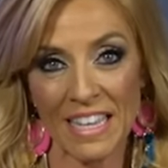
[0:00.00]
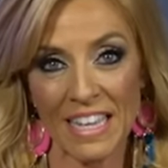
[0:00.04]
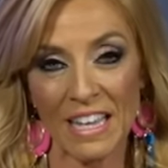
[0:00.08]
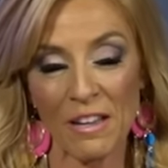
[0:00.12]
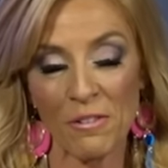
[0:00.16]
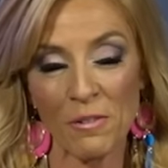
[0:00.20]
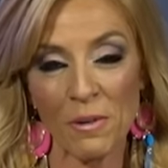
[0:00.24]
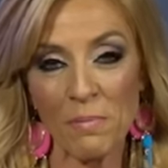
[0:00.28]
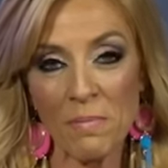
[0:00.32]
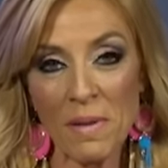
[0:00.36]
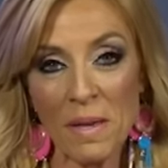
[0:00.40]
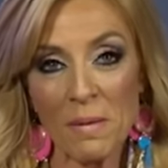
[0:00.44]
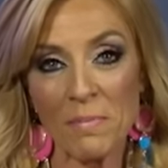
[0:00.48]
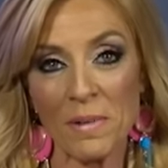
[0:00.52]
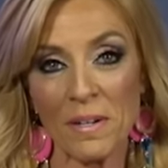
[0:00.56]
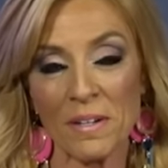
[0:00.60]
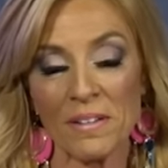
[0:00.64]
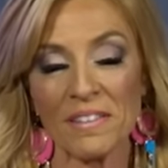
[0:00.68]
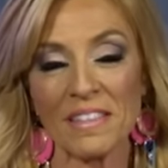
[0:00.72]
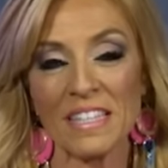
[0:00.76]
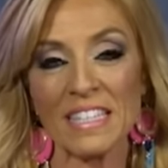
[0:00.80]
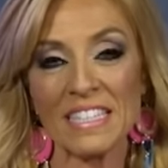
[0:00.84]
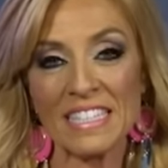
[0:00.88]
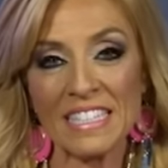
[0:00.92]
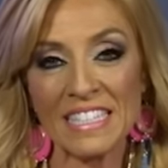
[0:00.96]
Remember,
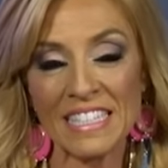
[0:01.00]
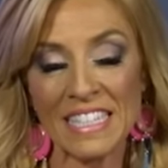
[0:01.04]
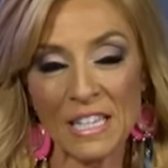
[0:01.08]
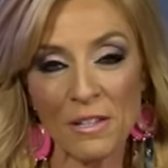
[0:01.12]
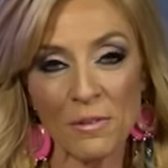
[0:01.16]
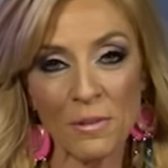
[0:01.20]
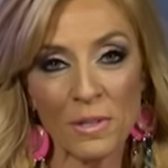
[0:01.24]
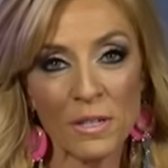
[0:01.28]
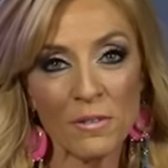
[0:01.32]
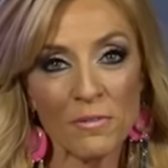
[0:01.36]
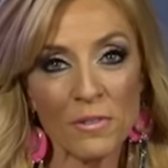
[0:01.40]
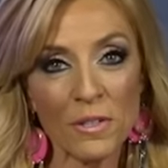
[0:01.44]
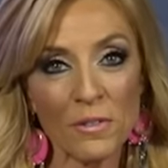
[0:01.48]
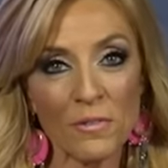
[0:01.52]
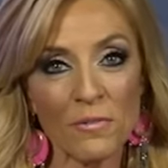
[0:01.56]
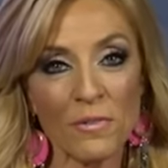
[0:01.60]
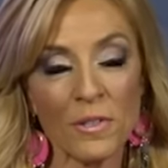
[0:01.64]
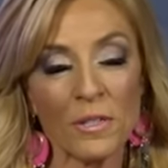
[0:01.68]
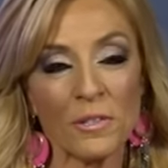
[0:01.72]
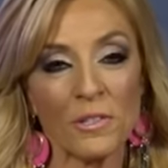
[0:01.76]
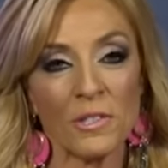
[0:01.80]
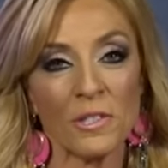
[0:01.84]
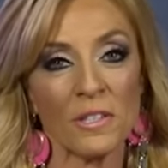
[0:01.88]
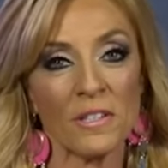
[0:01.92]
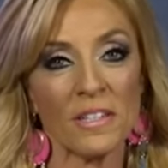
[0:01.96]
the secret of your
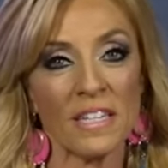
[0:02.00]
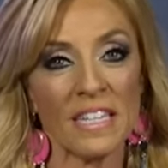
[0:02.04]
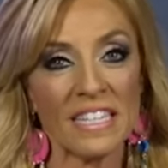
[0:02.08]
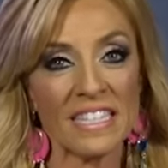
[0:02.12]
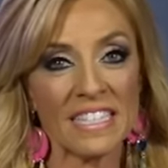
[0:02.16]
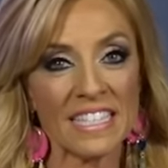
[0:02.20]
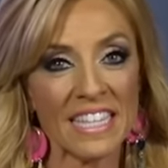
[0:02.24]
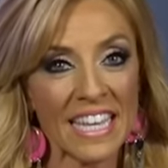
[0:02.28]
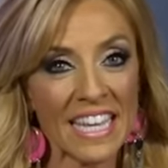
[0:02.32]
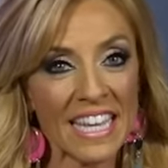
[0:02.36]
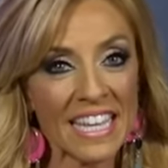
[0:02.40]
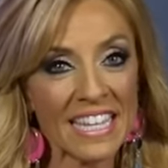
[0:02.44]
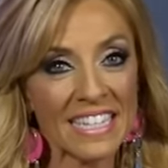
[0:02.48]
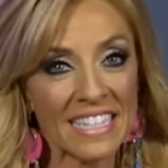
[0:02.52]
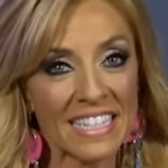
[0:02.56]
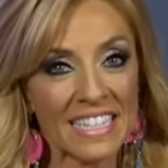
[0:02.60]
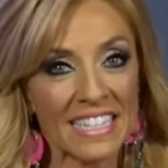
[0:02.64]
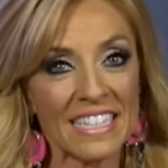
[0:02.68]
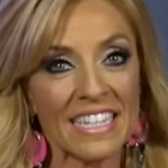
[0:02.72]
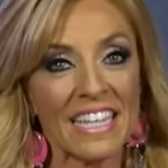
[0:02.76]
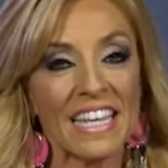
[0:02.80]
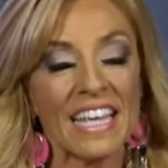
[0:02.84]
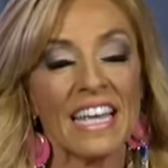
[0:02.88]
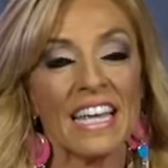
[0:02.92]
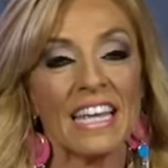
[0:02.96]
future is hidden
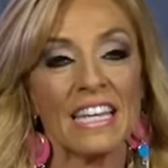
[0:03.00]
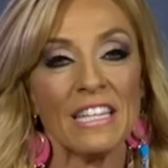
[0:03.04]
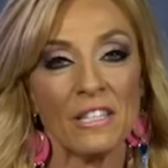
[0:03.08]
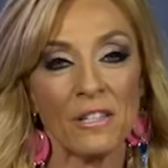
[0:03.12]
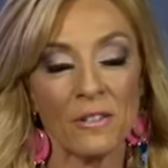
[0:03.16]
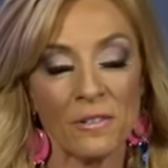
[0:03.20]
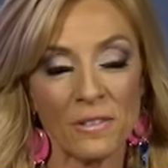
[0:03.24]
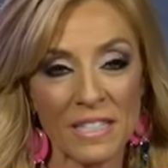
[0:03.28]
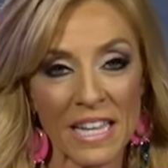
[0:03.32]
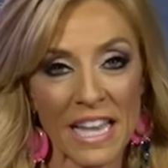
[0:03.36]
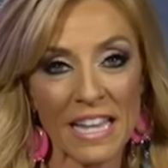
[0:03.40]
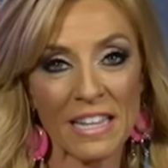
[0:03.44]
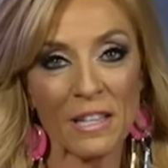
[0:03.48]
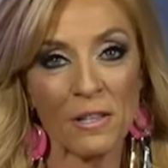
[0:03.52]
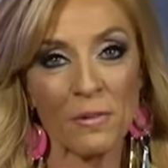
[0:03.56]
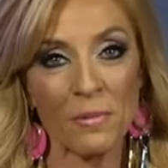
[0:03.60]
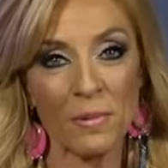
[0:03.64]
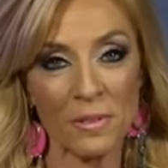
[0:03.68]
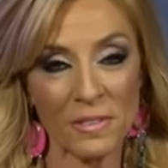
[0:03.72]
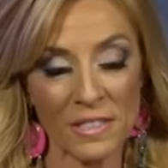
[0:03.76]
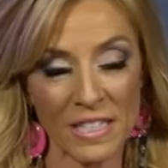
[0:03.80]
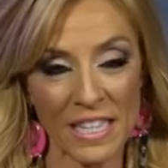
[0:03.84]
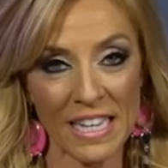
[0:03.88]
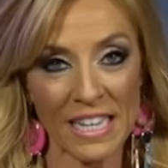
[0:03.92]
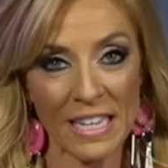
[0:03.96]
in your daily
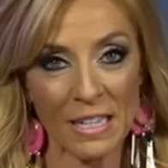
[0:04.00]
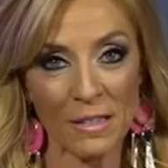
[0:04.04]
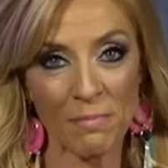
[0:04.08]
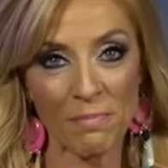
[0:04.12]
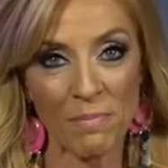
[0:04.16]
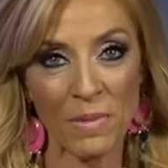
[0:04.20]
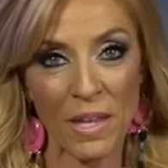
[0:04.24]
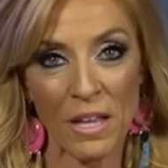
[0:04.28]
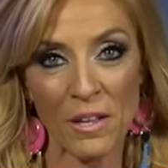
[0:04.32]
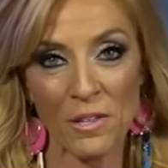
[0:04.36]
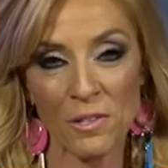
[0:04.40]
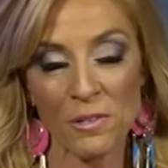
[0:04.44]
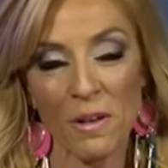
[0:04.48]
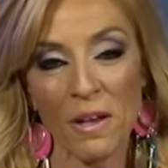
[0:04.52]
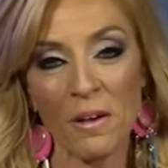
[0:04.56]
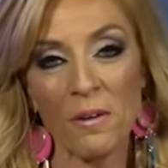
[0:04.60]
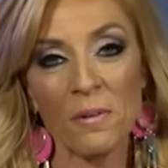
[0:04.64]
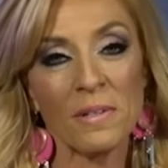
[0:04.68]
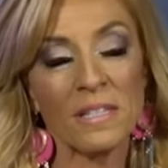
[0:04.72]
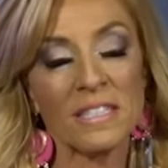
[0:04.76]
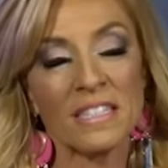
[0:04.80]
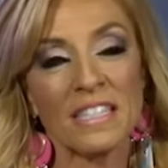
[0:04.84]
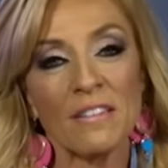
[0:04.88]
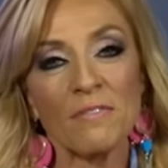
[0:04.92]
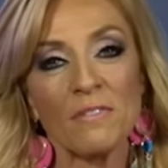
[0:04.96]
routine. So I
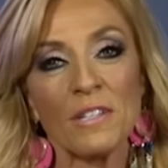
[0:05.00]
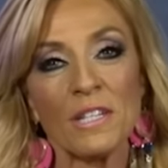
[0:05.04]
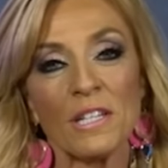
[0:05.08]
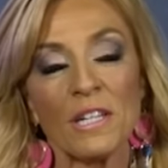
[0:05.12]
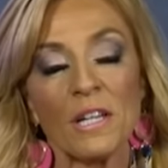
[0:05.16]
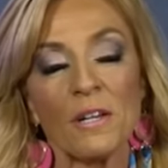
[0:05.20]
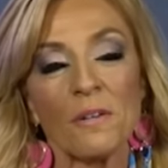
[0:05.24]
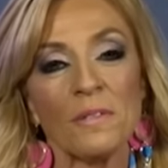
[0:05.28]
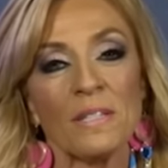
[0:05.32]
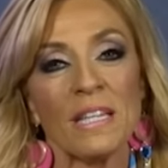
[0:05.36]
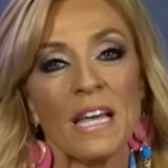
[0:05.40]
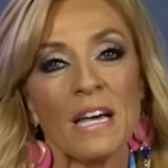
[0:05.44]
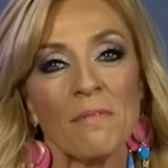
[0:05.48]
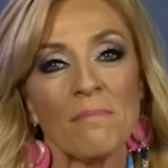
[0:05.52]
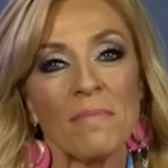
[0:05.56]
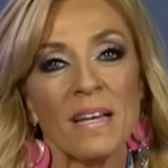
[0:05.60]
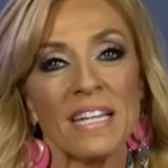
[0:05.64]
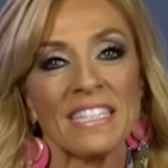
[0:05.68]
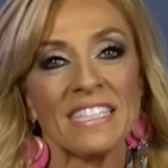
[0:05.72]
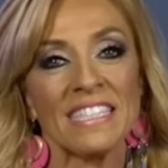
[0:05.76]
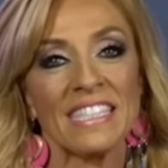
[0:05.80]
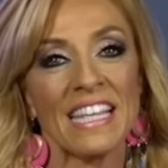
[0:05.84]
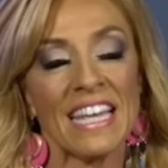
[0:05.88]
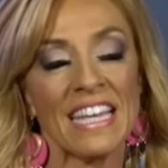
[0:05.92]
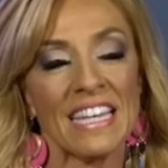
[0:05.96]
always love to close out by
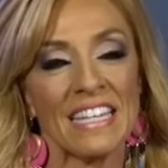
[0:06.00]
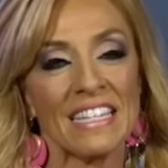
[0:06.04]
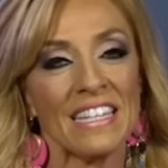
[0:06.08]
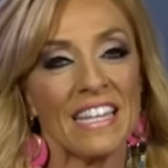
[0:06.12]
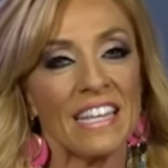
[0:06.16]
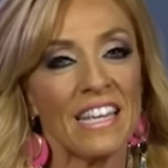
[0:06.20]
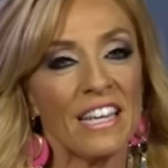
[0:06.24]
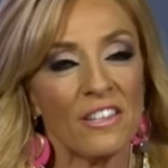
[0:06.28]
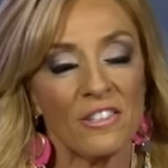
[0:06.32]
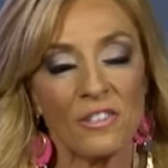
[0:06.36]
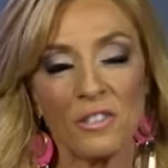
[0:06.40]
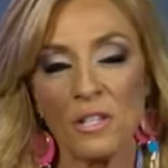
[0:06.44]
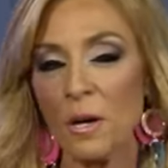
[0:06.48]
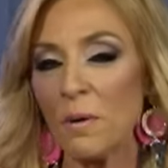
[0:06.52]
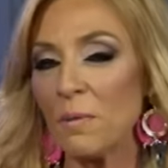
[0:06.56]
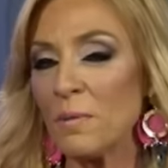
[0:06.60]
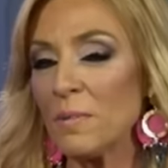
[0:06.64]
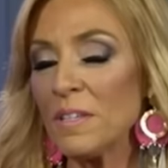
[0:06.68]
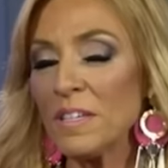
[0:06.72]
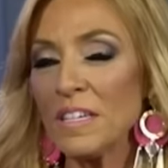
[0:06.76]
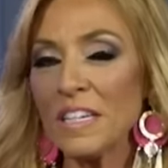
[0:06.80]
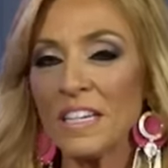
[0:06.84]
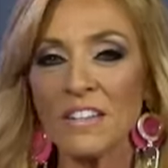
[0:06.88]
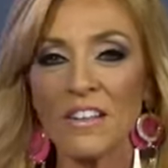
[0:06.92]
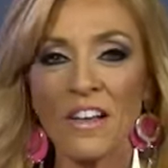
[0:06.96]
saying, don't
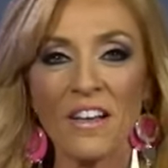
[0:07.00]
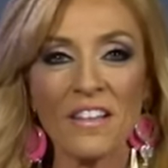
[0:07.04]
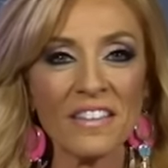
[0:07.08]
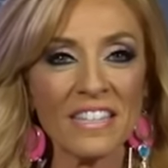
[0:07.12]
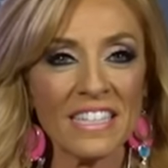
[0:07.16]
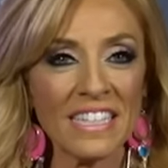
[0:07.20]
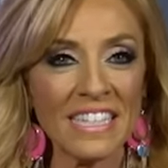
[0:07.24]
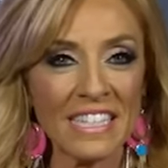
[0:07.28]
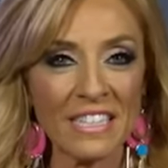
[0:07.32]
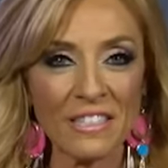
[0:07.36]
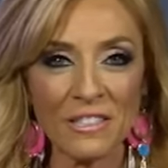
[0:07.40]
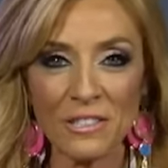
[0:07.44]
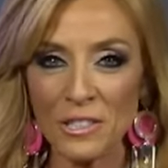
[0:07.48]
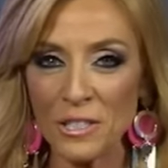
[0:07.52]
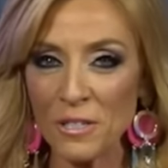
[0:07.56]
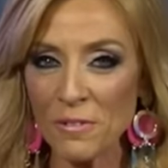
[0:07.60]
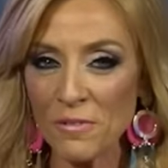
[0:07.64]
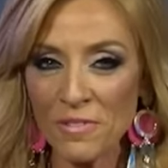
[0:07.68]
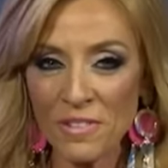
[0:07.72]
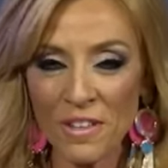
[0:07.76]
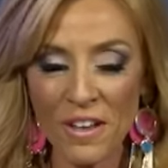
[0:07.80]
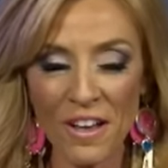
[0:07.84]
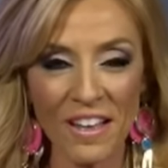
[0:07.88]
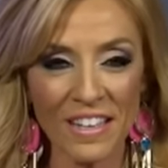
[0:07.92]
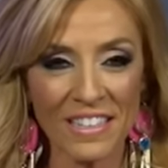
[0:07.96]
look at all the years you've
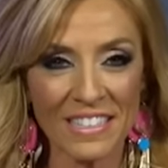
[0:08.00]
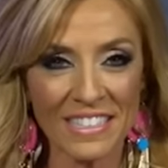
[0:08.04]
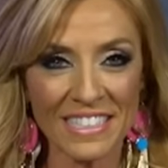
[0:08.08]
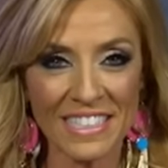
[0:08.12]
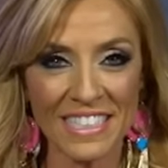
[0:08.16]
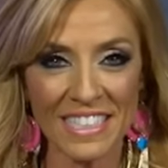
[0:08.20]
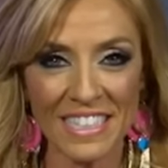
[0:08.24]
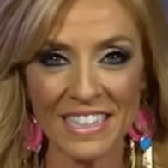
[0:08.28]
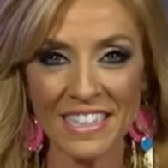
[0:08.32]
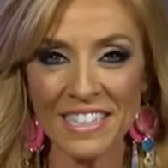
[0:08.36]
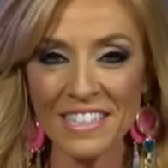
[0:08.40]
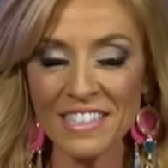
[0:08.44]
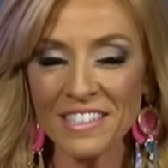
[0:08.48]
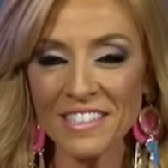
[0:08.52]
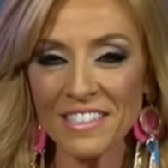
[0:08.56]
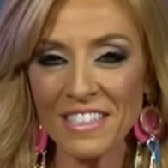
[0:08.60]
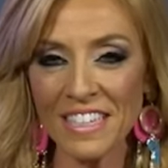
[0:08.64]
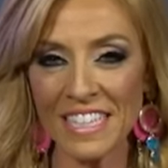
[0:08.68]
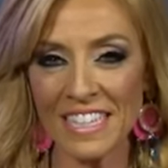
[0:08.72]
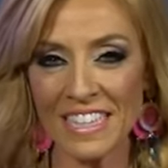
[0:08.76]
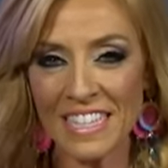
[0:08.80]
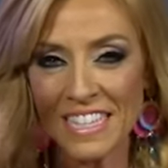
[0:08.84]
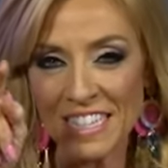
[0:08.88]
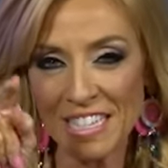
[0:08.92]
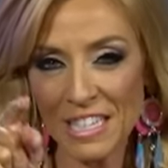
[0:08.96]
lost. Let's look
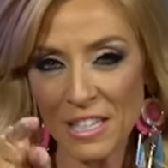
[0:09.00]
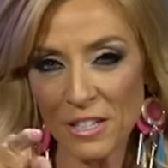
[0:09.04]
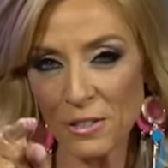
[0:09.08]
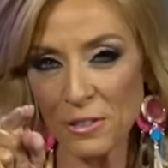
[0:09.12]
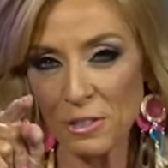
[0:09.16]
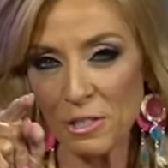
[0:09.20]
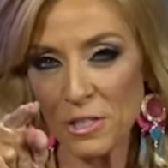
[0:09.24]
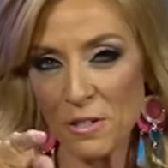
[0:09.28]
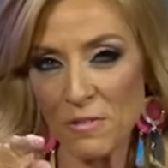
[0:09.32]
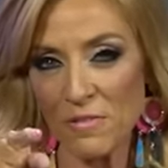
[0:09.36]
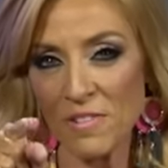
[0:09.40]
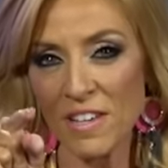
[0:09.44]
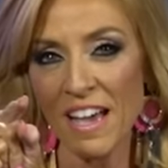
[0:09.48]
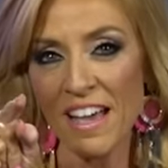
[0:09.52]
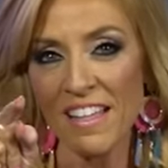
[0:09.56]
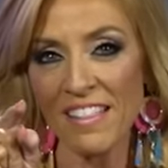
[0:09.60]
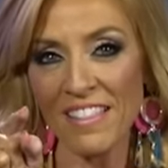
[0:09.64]
at the years you've got